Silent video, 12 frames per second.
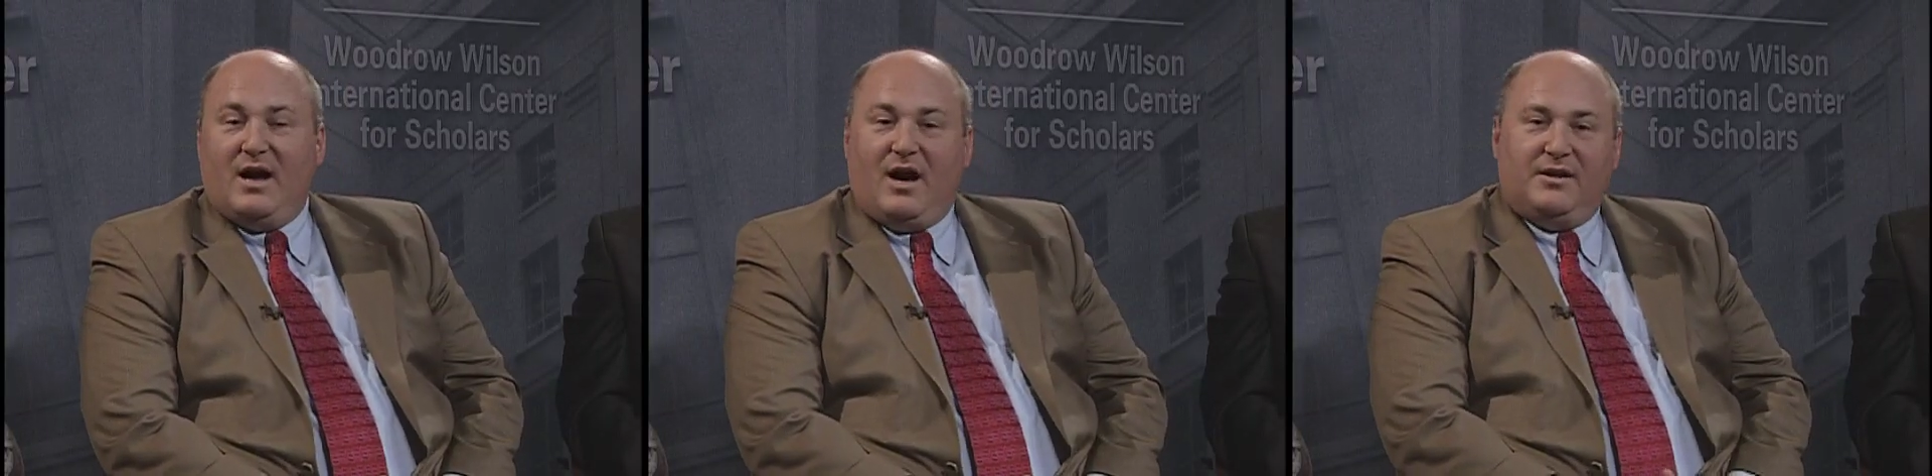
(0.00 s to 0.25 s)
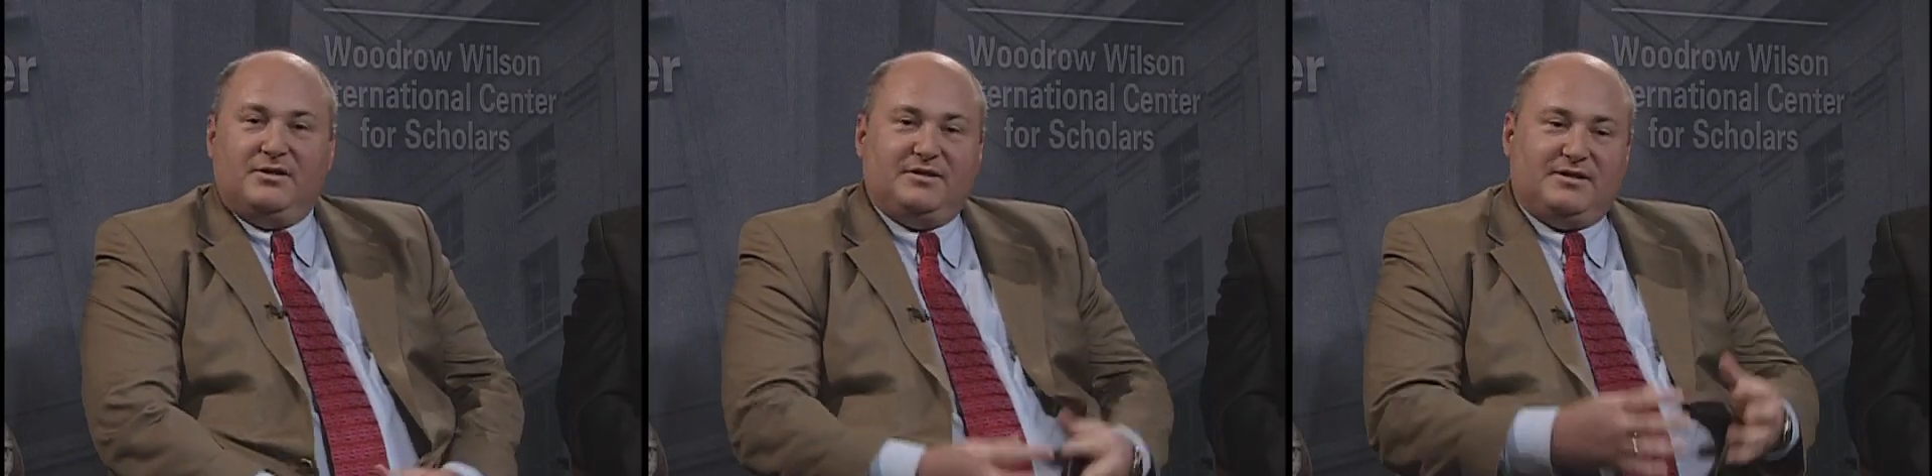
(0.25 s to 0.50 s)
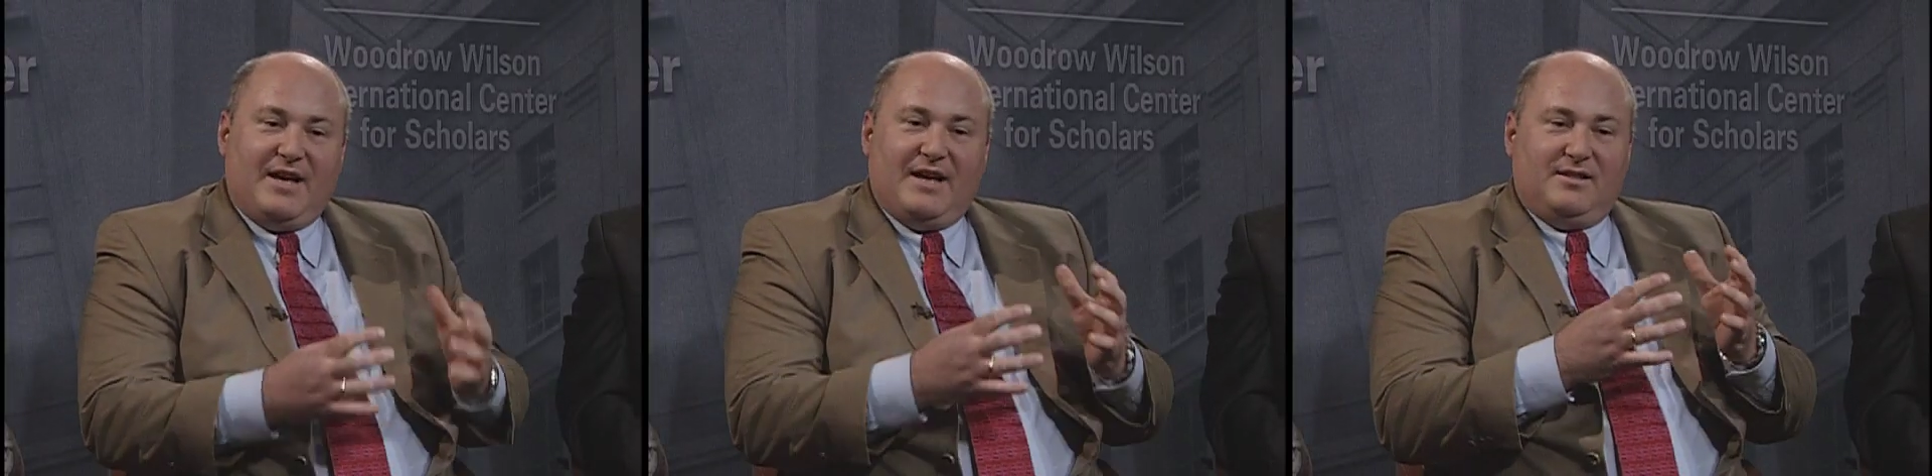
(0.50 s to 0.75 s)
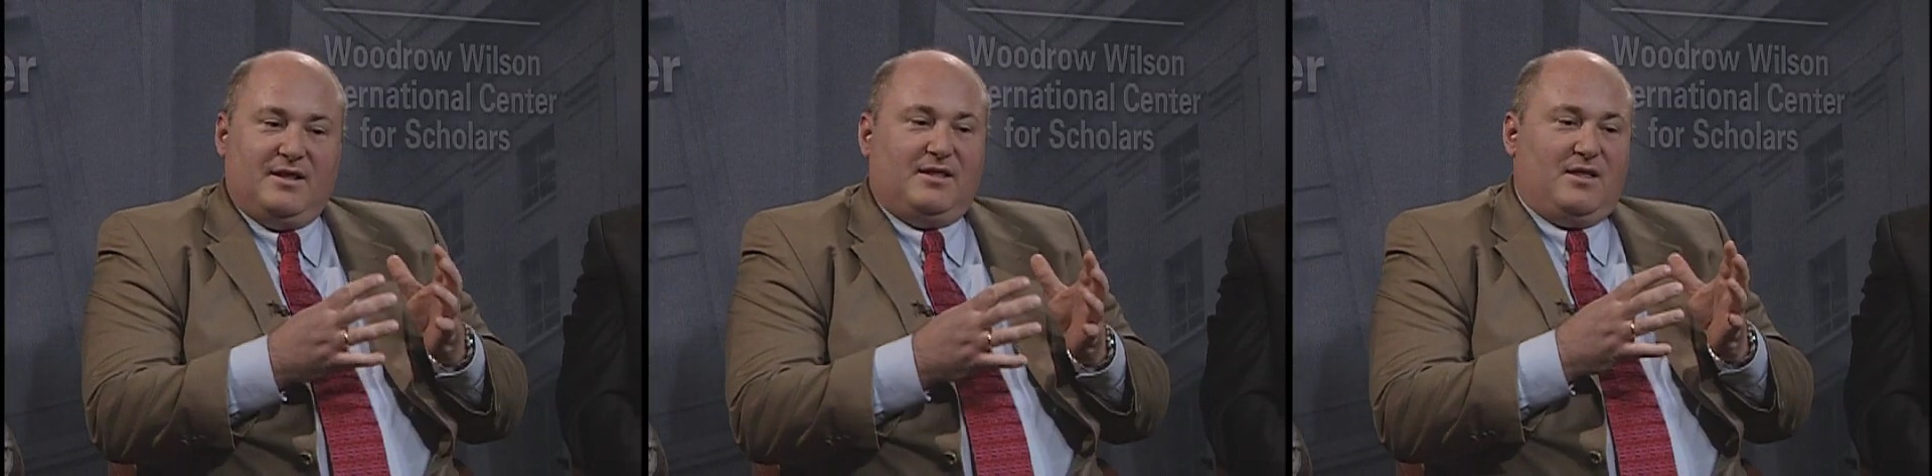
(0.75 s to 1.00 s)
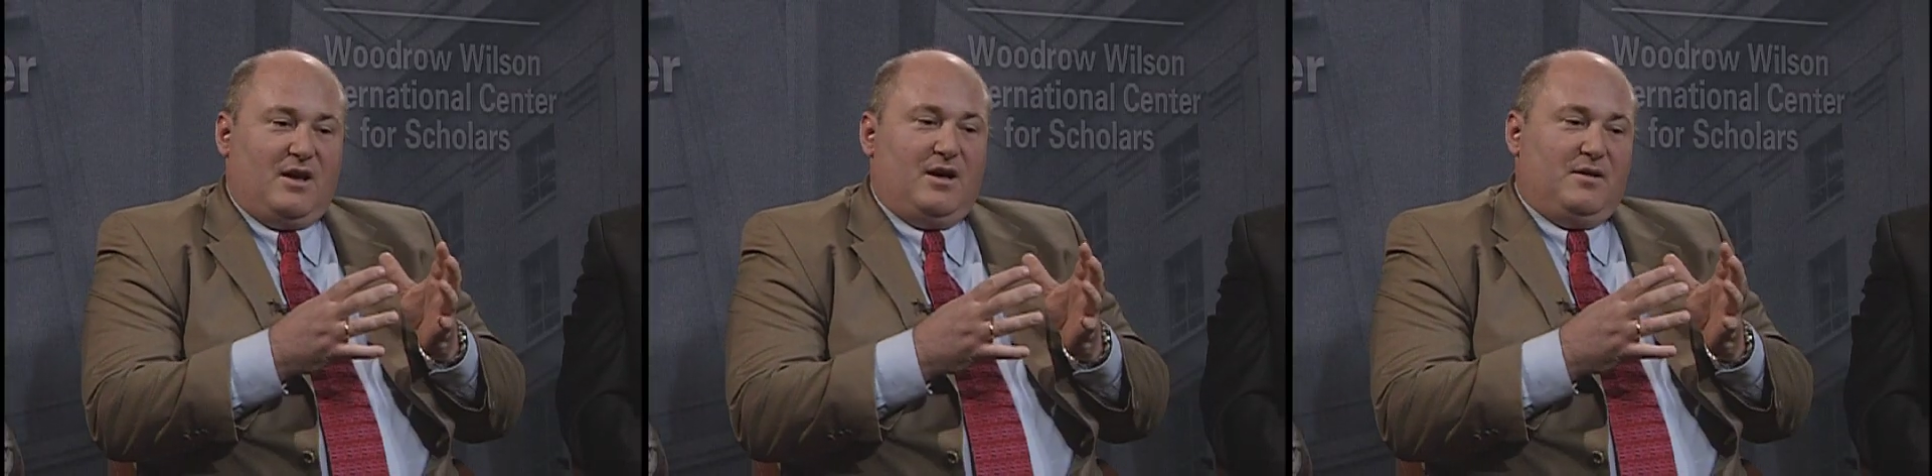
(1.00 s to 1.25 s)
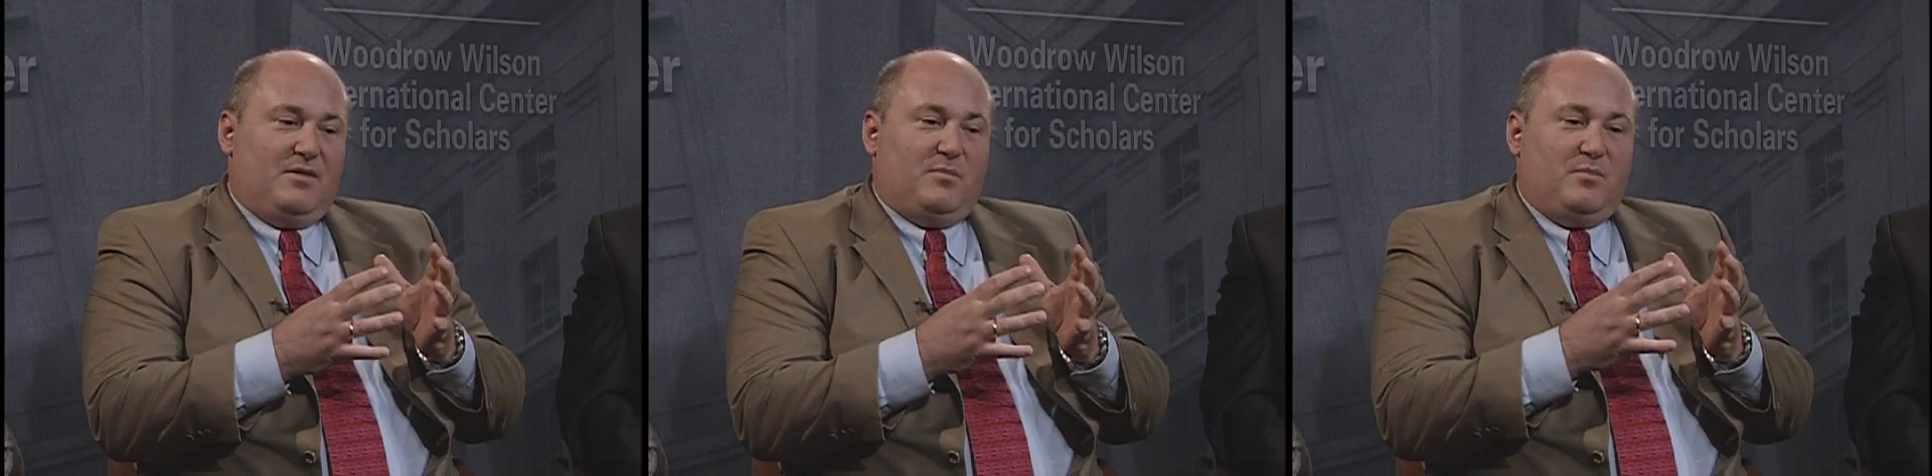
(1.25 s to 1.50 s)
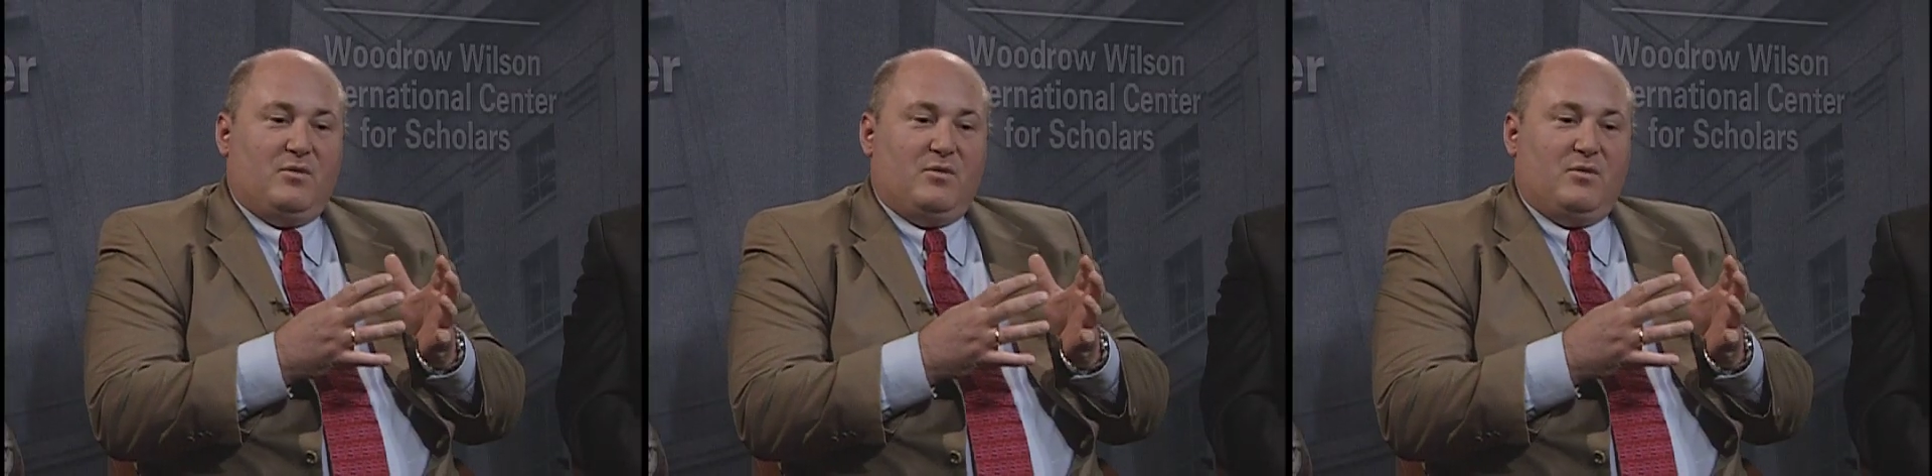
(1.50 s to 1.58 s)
understand that the